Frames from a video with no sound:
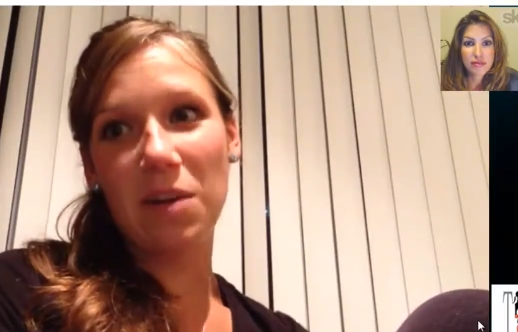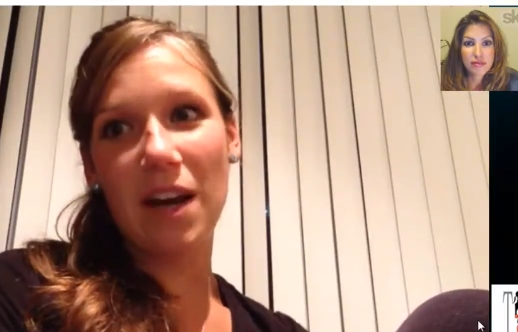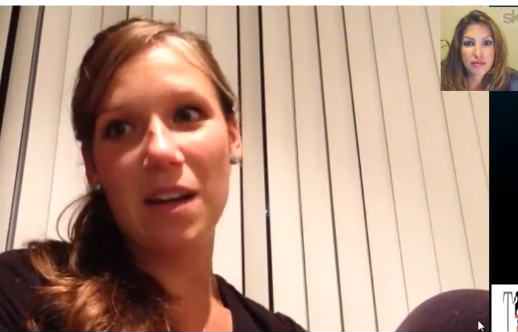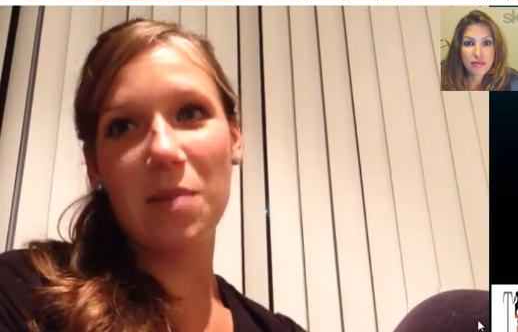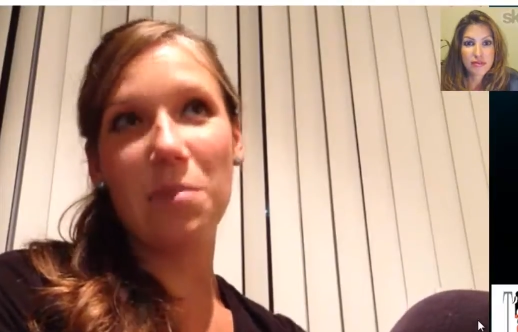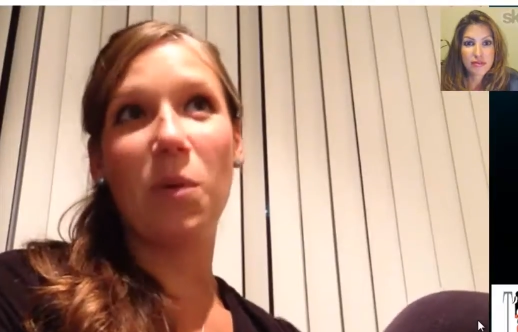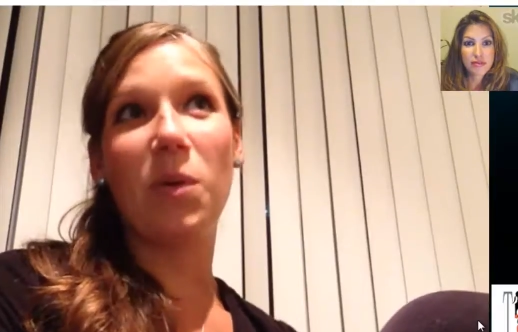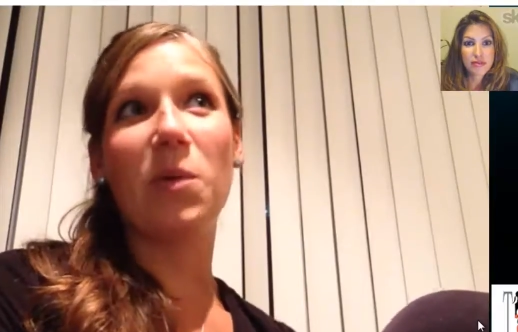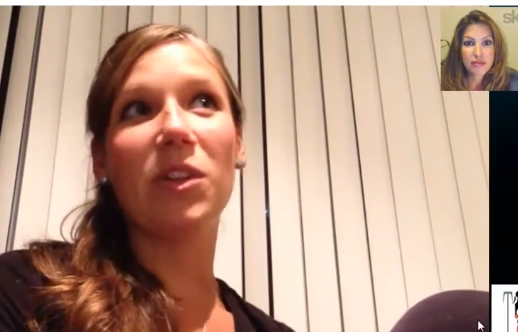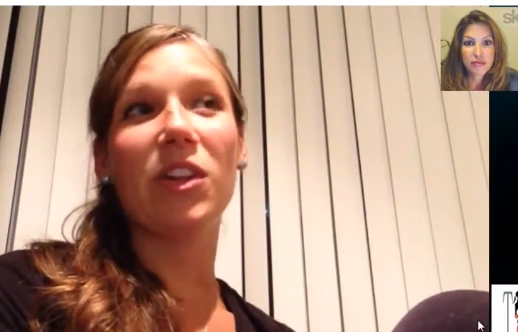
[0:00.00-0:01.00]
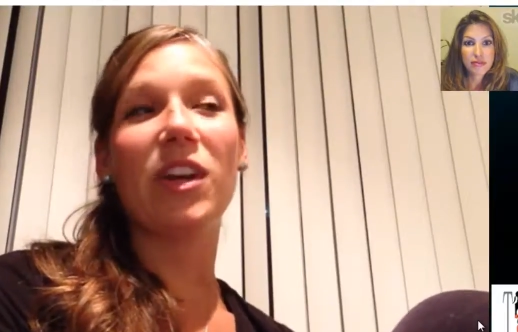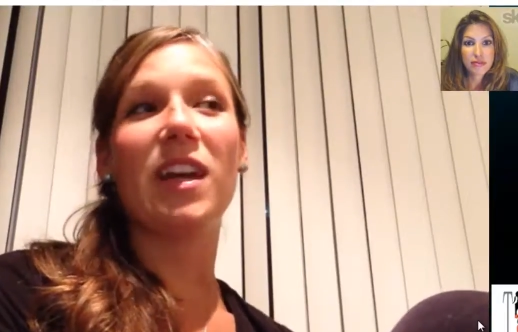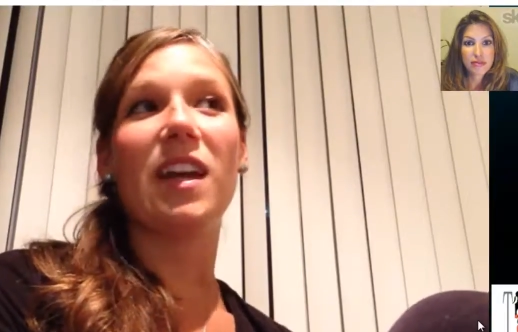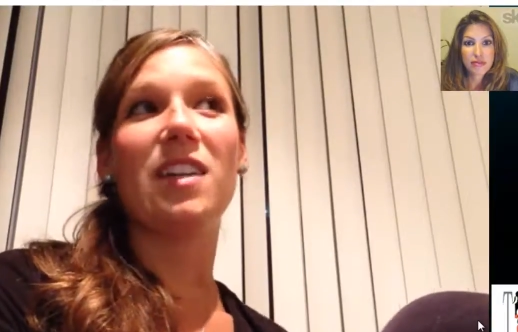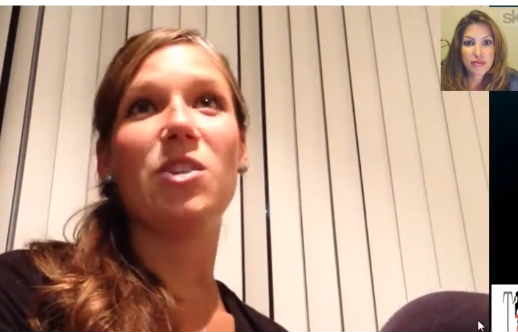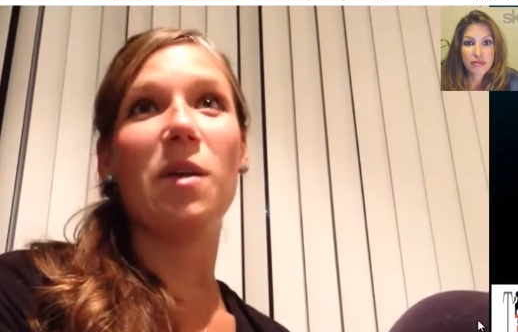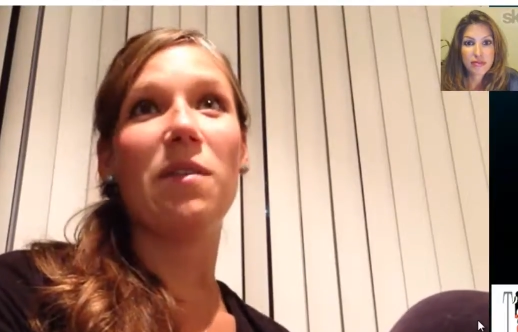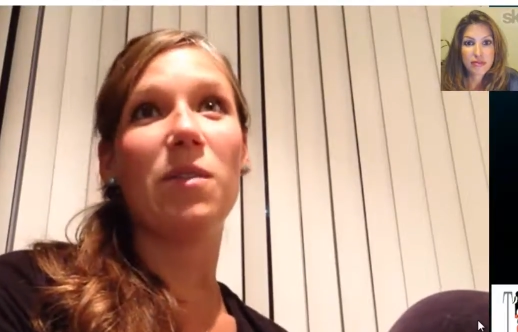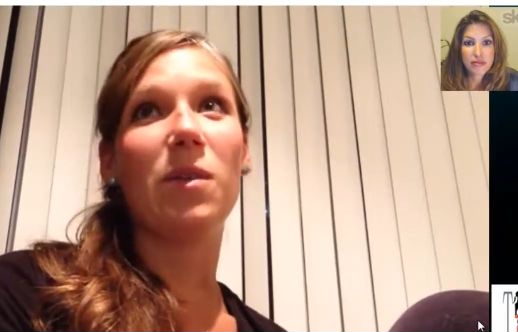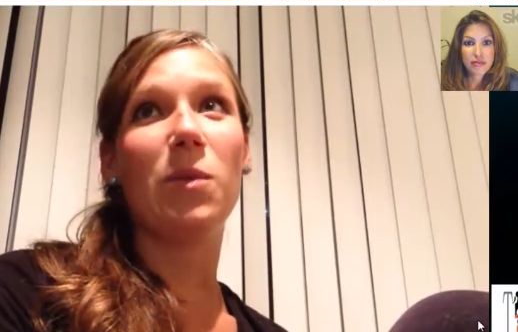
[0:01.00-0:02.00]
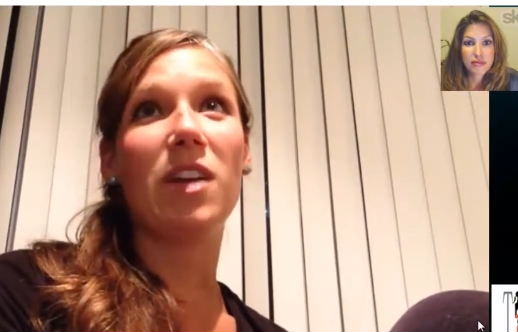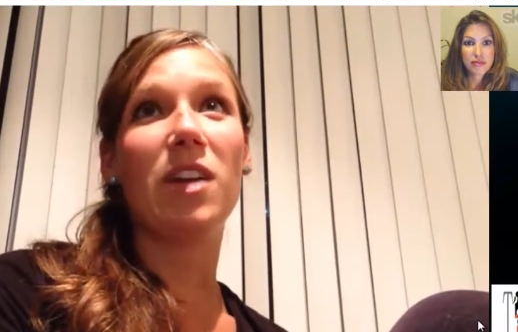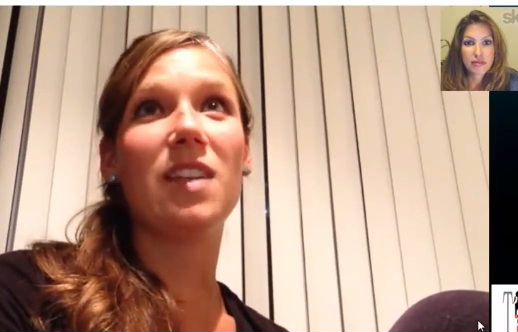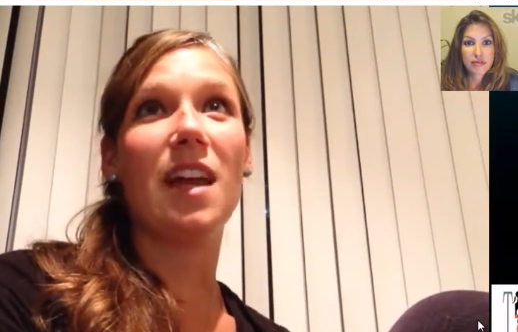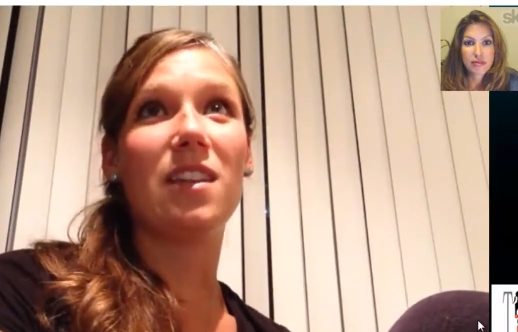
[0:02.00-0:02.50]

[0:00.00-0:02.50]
Speaker 1: But we were looking into if we could send